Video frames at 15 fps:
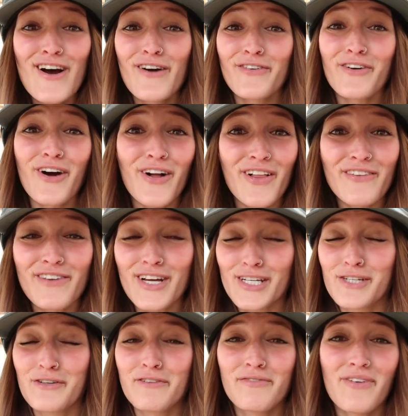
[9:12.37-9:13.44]
for all of
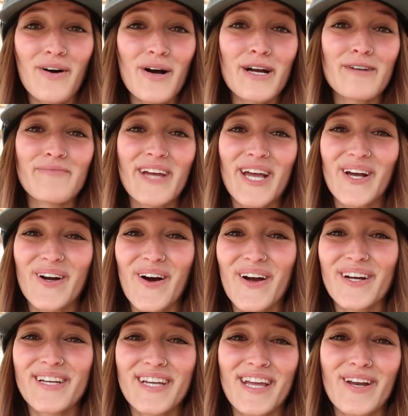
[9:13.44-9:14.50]
us who farm and
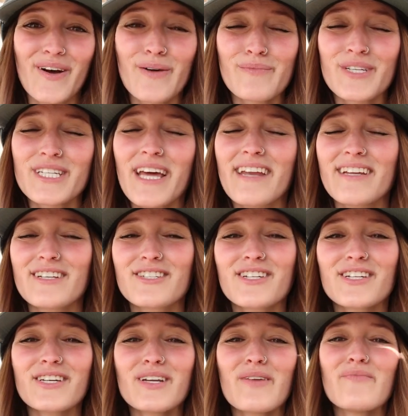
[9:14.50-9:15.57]
garden and homestead and it's
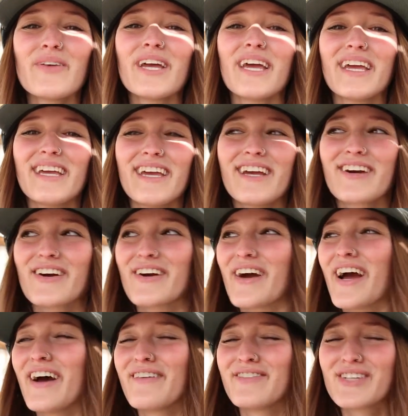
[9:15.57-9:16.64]
just going to be a year
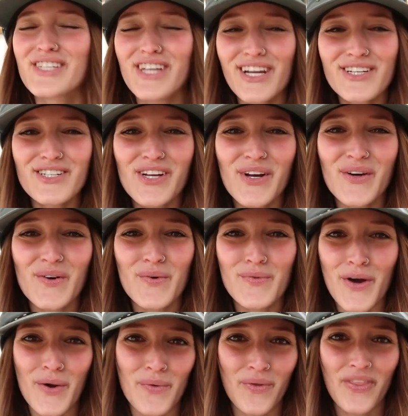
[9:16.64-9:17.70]
of such
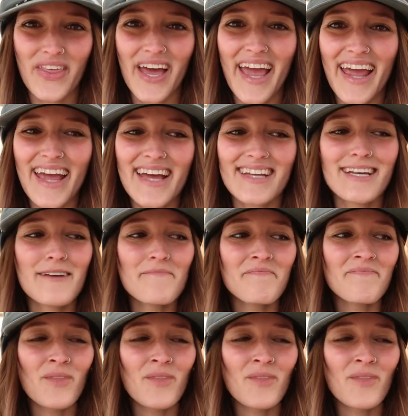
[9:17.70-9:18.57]
growth and